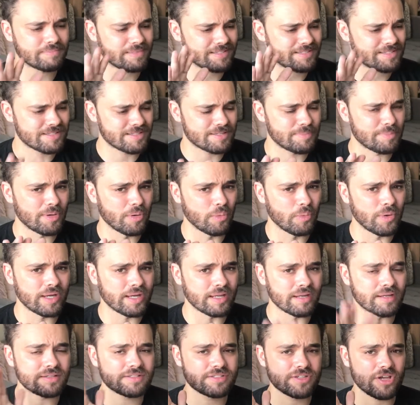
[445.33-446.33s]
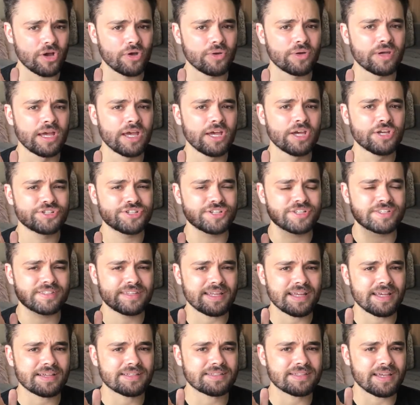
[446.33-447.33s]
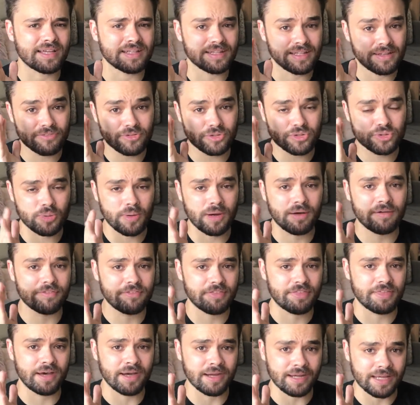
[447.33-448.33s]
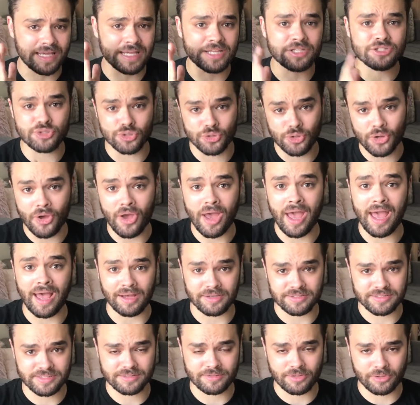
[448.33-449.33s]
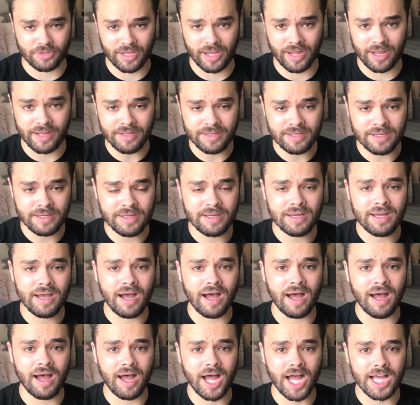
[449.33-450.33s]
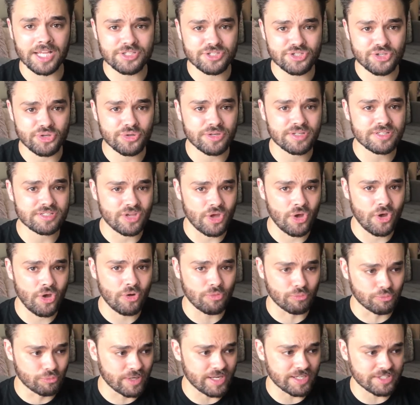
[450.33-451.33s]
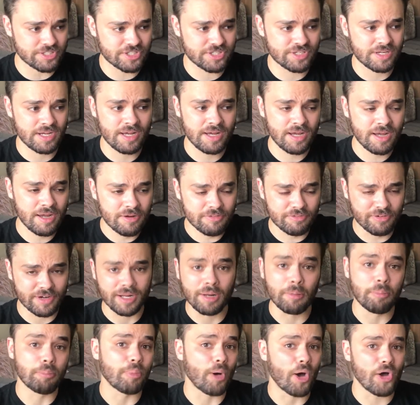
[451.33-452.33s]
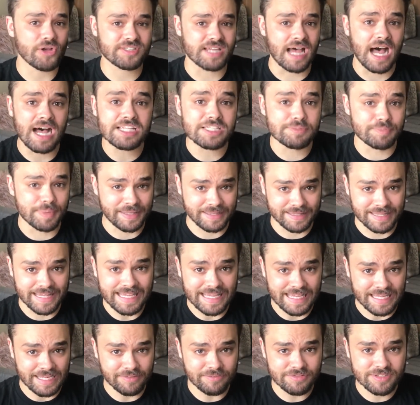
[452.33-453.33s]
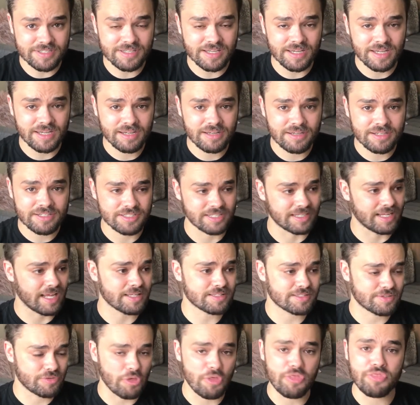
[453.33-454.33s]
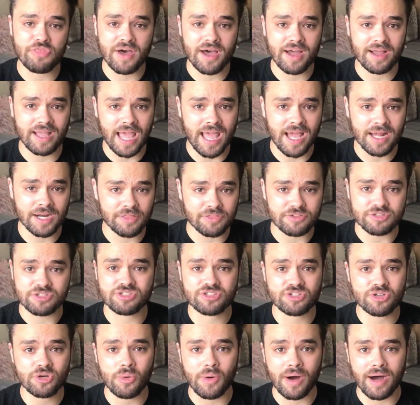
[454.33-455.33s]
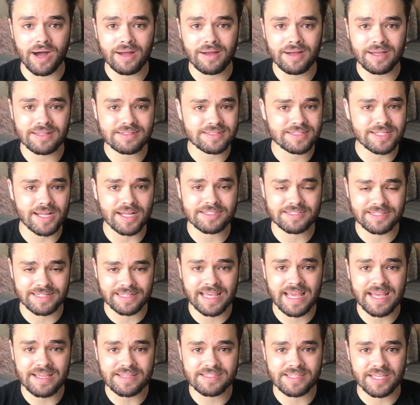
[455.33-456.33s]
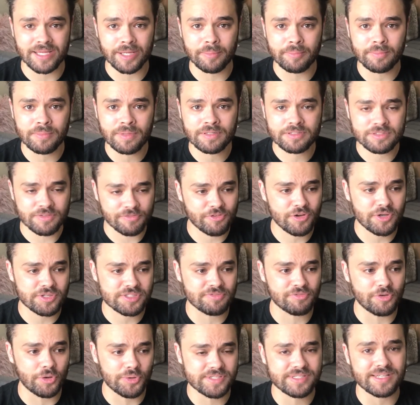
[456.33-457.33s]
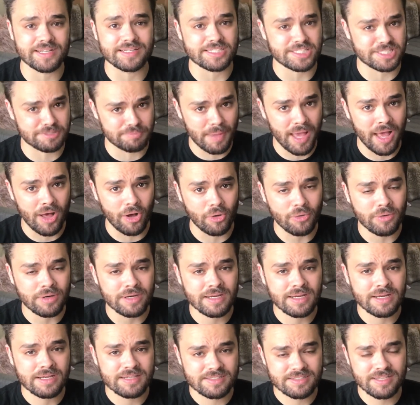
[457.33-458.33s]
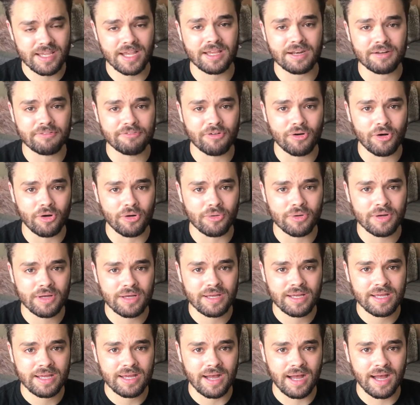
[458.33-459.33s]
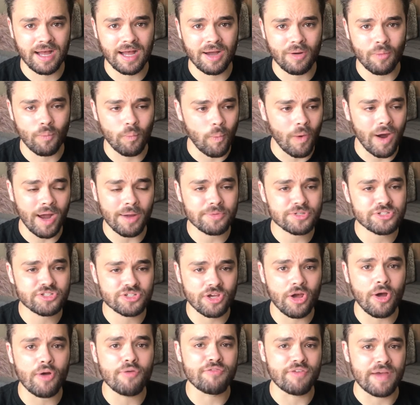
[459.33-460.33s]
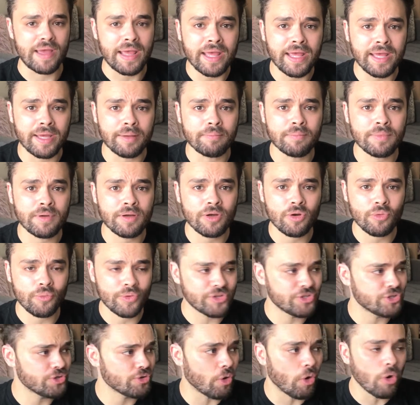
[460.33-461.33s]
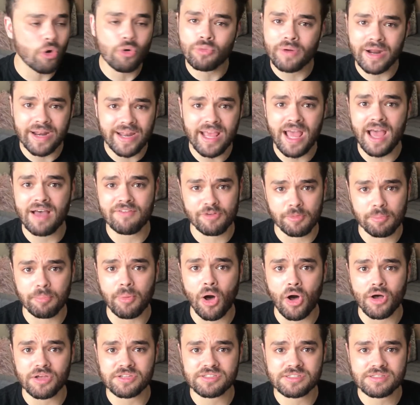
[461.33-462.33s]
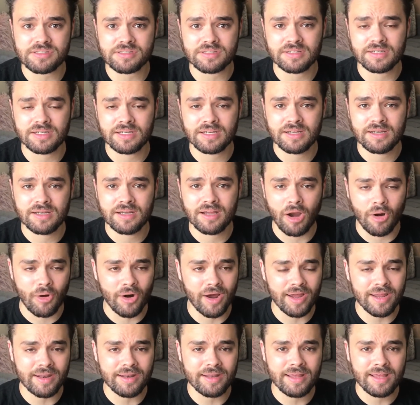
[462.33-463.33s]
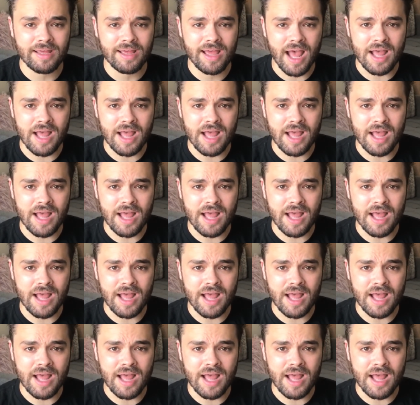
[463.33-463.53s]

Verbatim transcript: This is a bit weird. So she sneaks a level 12 thug into her house, okay? Uh, as soon as her rich friggin' boss husband leaves, she gets the thug out of the sewer and starts to kiss him. So, first of all, he's gonna smell. Second of all, uh, why would you go for him when you already have a boss? All right?